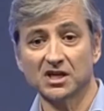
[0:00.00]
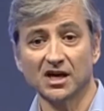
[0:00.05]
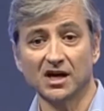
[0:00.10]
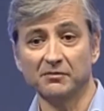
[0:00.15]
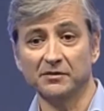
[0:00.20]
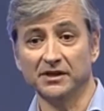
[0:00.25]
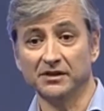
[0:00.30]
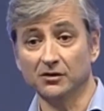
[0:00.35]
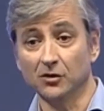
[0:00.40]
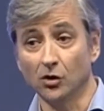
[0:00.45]

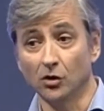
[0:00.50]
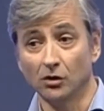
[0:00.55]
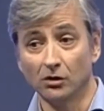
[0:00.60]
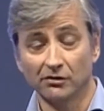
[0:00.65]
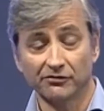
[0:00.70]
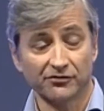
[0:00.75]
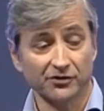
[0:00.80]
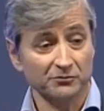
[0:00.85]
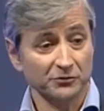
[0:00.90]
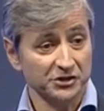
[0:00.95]
coming
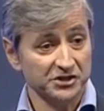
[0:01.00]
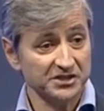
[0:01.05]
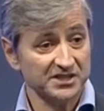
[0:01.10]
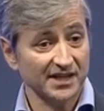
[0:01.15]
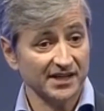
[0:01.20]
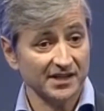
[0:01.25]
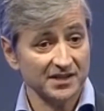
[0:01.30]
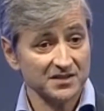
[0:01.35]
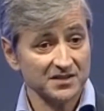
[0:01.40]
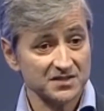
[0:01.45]
all from the
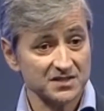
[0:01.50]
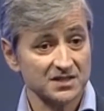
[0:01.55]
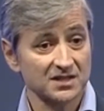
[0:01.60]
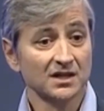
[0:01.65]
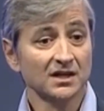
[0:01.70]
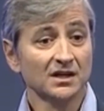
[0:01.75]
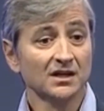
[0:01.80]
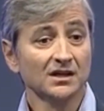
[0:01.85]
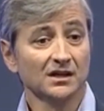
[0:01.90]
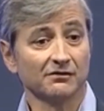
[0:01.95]
tenants
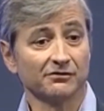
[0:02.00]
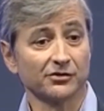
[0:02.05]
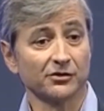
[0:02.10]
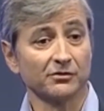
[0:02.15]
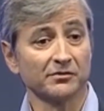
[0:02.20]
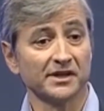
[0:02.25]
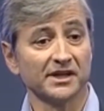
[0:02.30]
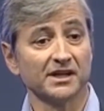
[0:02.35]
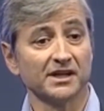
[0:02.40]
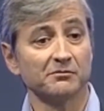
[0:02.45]
and
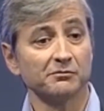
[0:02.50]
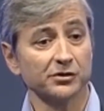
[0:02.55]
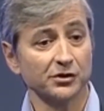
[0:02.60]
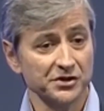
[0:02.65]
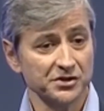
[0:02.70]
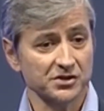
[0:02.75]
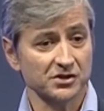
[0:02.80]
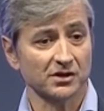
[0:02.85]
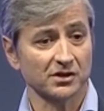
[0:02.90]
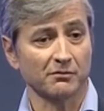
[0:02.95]
from the
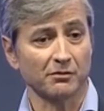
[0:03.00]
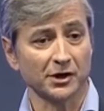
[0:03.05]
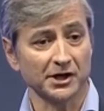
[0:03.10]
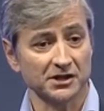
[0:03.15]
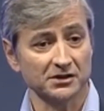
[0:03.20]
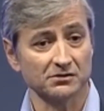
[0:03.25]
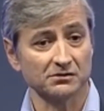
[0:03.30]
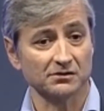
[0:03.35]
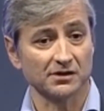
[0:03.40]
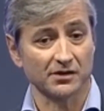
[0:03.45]
employees
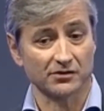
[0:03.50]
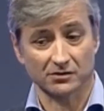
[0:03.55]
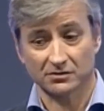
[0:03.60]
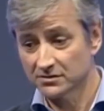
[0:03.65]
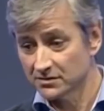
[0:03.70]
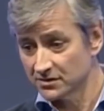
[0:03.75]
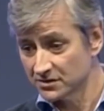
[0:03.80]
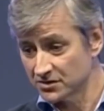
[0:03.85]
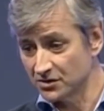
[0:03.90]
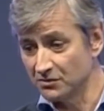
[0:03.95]
collaborating together.
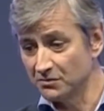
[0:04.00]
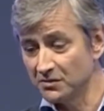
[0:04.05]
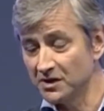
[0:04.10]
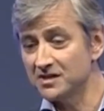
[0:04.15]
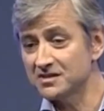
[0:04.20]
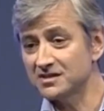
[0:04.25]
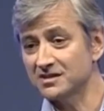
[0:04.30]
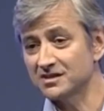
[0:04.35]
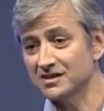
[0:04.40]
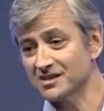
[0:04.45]
It's an
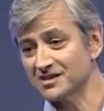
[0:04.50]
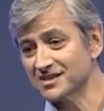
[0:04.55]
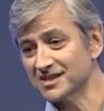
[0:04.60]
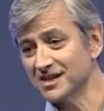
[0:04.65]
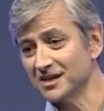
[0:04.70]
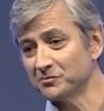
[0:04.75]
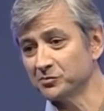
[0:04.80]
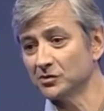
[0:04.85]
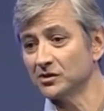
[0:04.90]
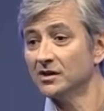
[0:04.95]
amazing
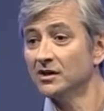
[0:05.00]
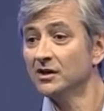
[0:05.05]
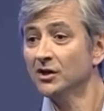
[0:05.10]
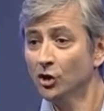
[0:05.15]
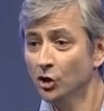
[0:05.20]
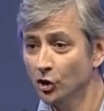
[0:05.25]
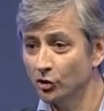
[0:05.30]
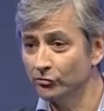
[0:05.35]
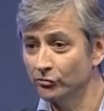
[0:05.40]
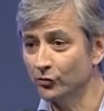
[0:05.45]
example
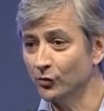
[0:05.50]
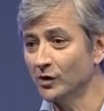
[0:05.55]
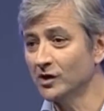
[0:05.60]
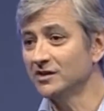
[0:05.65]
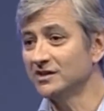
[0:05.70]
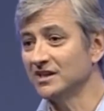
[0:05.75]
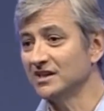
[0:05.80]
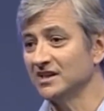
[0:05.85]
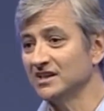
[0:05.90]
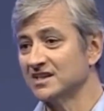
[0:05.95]
of the
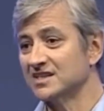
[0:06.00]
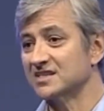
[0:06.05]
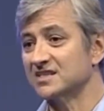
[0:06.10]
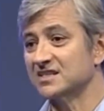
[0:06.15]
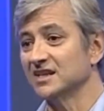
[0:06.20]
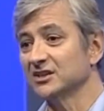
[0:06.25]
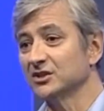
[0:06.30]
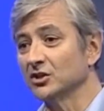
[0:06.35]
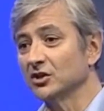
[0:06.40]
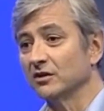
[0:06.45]
way you can
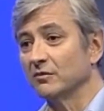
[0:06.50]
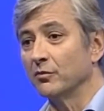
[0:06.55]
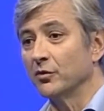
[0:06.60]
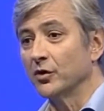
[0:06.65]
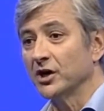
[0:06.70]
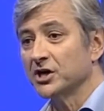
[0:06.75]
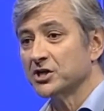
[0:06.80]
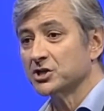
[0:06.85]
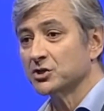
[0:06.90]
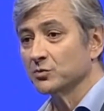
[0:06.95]
extend
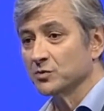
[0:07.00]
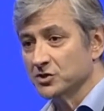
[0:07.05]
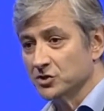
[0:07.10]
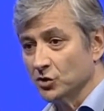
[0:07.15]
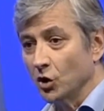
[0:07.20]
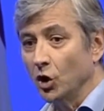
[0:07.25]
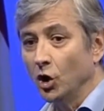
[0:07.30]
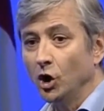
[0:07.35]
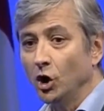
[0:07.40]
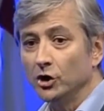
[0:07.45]
collaboration with
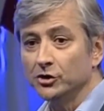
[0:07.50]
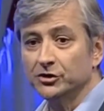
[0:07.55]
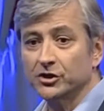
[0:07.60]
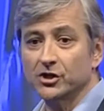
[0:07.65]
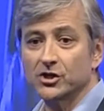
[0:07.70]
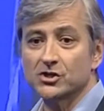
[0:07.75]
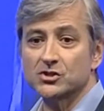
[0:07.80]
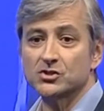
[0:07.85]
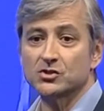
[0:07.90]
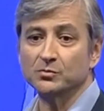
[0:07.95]
your own
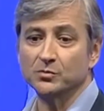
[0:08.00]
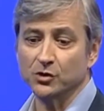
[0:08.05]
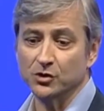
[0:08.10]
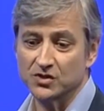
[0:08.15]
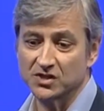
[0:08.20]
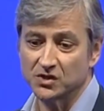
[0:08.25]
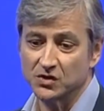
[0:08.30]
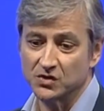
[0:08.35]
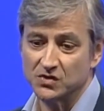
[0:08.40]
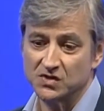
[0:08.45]

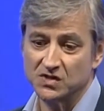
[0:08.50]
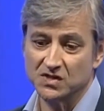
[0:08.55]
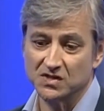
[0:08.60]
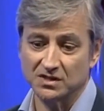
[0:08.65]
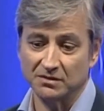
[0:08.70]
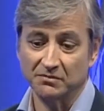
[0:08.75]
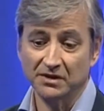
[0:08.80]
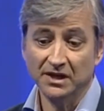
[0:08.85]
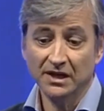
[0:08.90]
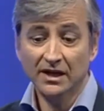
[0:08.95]
customers'
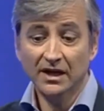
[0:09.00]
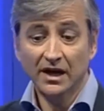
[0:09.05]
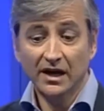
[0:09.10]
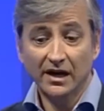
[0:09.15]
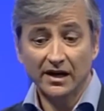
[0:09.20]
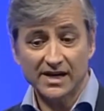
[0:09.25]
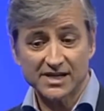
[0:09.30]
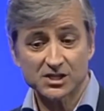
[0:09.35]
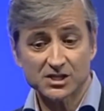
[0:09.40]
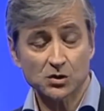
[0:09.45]
ecosystem.
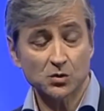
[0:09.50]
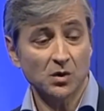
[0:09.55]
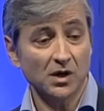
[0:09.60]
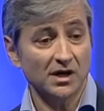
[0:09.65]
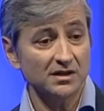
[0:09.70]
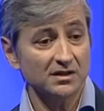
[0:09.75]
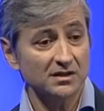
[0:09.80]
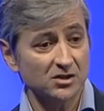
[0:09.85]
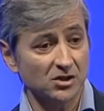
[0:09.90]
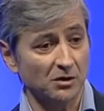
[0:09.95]
Last
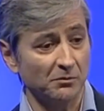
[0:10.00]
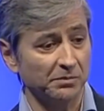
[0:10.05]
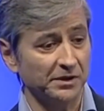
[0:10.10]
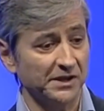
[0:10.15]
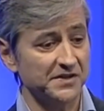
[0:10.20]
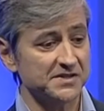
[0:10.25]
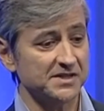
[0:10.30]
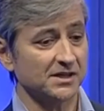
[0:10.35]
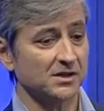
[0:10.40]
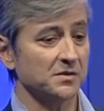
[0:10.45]
one,
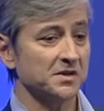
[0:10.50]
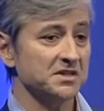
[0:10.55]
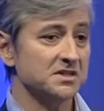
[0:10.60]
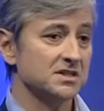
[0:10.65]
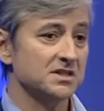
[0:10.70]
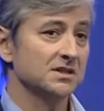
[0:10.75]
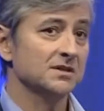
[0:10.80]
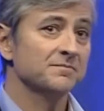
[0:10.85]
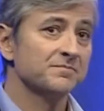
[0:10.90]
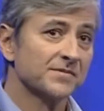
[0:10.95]
compliance
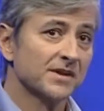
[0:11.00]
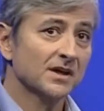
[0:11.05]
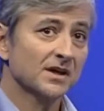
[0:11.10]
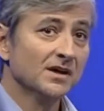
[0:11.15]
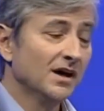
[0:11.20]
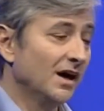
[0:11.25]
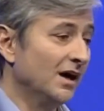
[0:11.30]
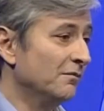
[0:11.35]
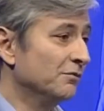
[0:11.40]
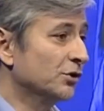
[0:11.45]
security.
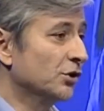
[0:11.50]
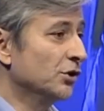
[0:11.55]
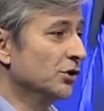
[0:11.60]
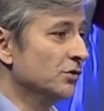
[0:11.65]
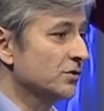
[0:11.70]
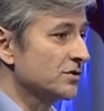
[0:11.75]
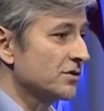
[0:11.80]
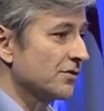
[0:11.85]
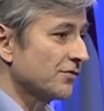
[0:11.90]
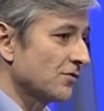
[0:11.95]
I'm going to
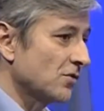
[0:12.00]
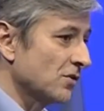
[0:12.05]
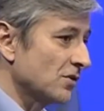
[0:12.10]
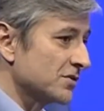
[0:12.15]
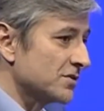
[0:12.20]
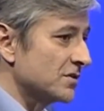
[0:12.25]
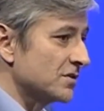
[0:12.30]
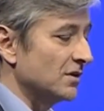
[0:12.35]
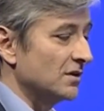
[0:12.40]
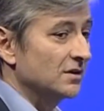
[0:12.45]
use, of
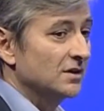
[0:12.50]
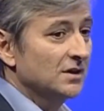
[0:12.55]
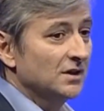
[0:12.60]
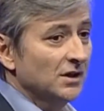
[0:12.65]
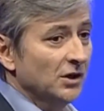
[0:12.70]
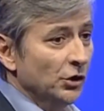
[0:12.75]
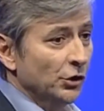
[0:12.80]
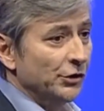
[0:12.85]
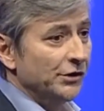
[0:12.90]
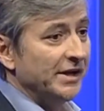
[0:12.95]
course, a
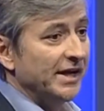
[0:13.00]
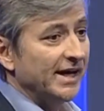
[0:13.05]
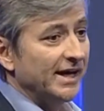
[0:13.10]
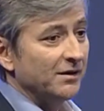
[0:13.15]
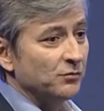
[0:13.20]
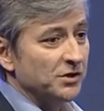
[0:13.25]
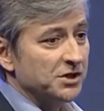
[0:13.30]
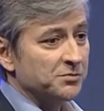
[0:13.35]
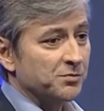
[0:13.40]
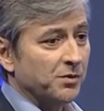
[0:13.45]

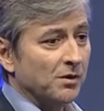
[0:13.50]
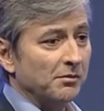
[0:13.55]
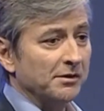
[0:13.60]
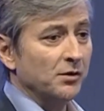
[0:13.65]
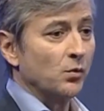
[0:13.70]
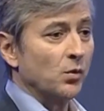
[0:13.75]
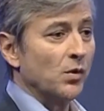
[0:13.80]
name which probably